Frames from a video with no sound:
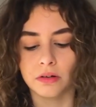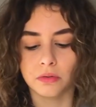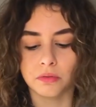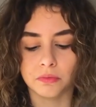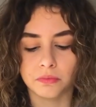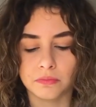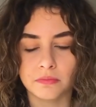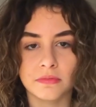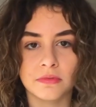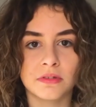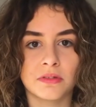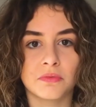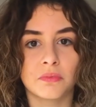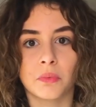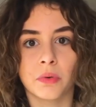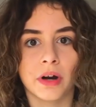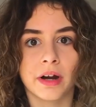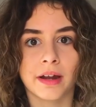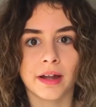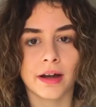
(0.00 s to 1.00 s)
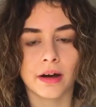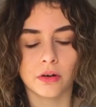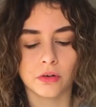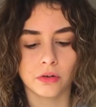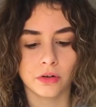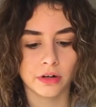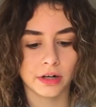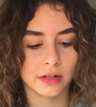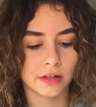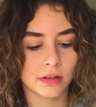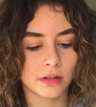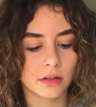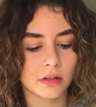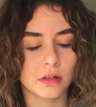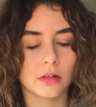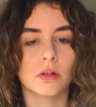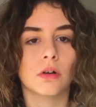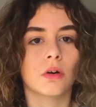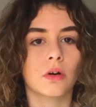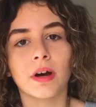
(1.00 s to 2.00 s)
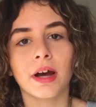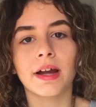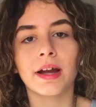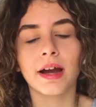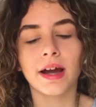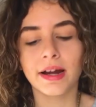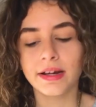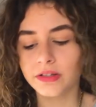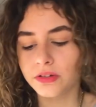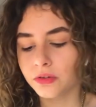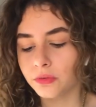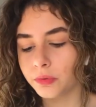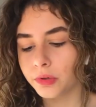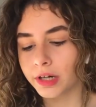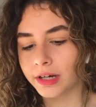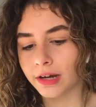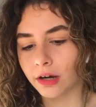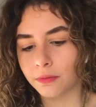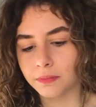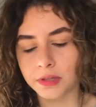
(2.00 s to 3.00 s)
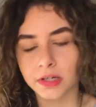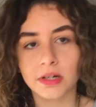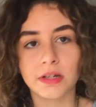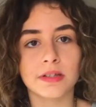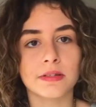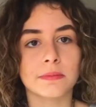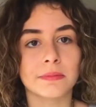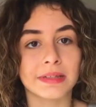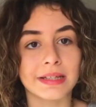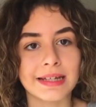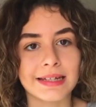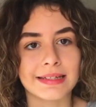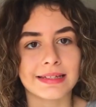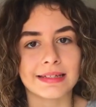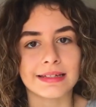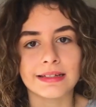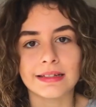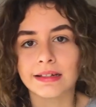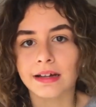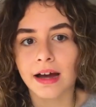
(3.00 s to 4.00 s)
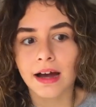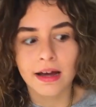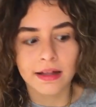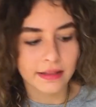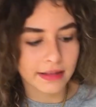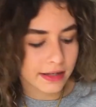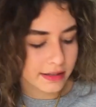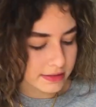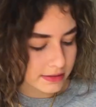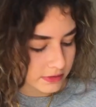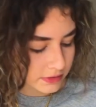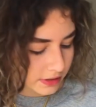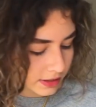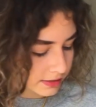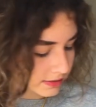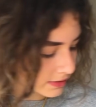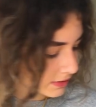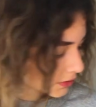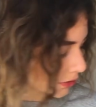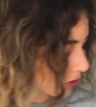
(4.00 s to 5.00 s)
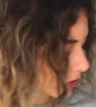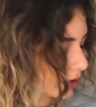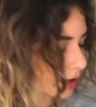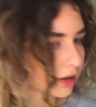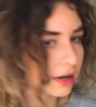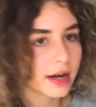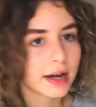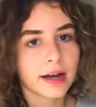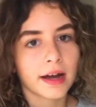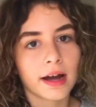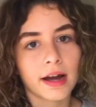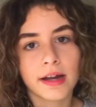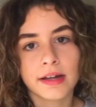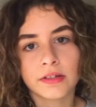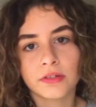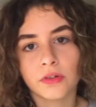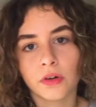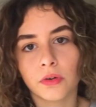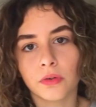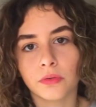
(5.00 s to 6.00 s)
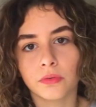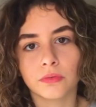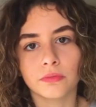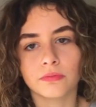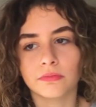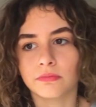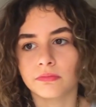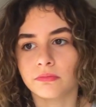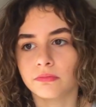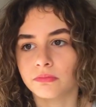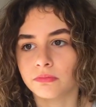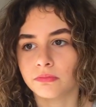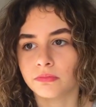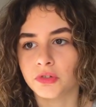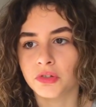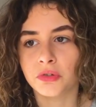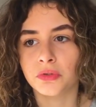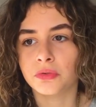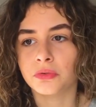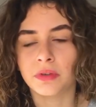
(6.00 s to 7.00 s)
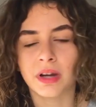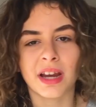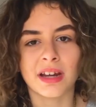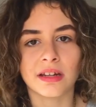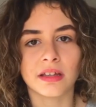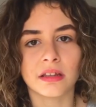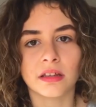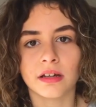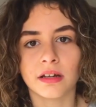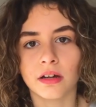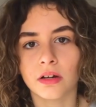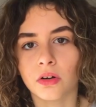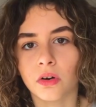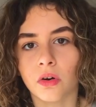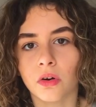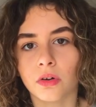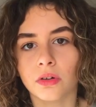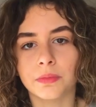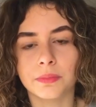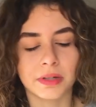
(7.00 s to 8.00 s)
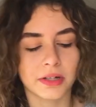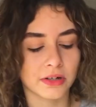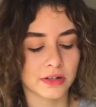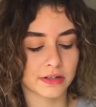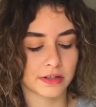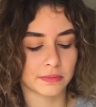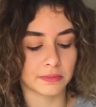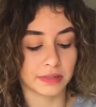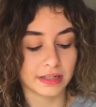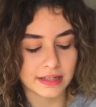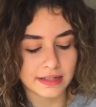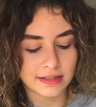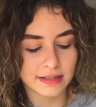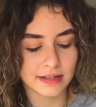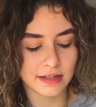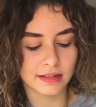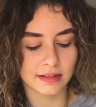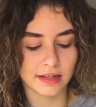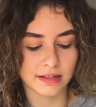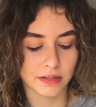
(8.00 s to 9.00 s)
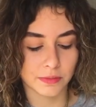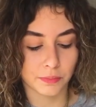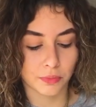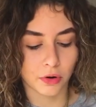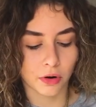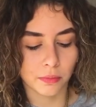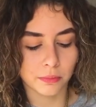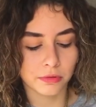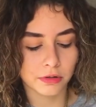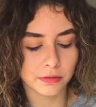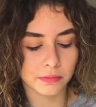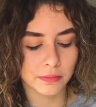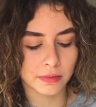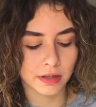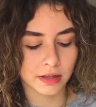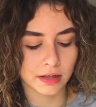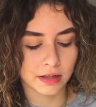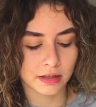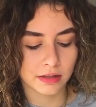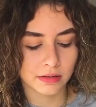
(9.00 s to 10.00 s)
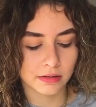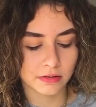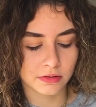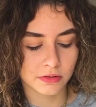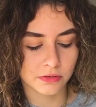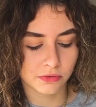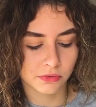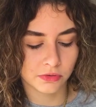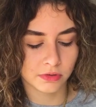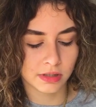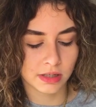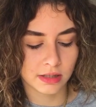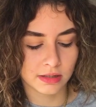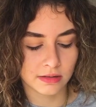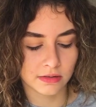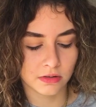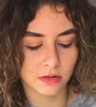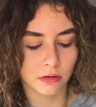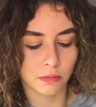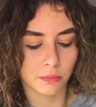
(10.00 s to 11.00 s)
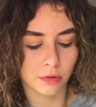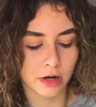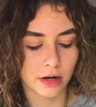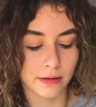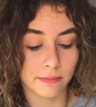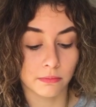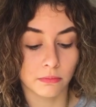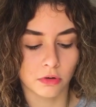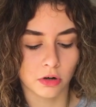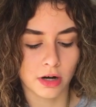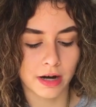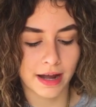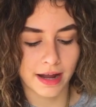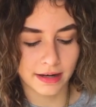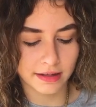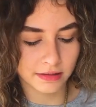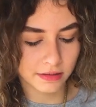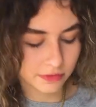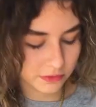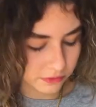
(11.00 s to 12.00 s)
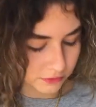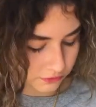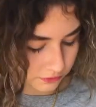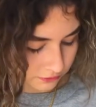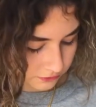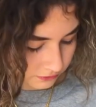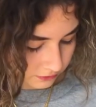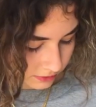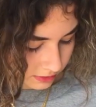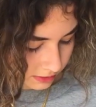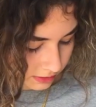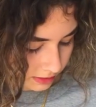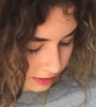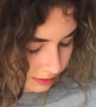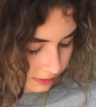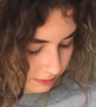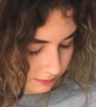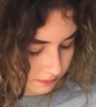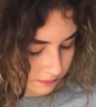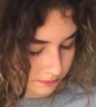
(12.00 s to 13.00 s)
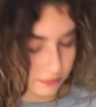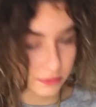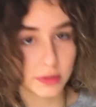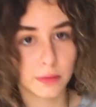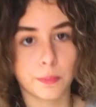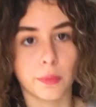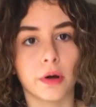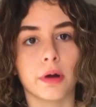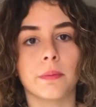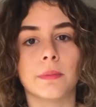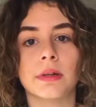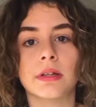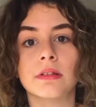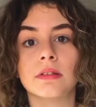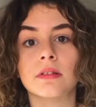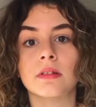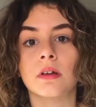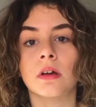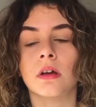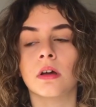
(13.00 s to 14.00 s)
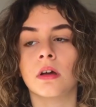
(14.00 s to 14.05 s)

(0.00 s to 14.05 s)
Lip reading: I don't work out or anything. No, I don't work out because I'm lazy. That's the thing. I don't do anything at all because I'm lazy and that's a problem. And usually in summer I'm more active in that department.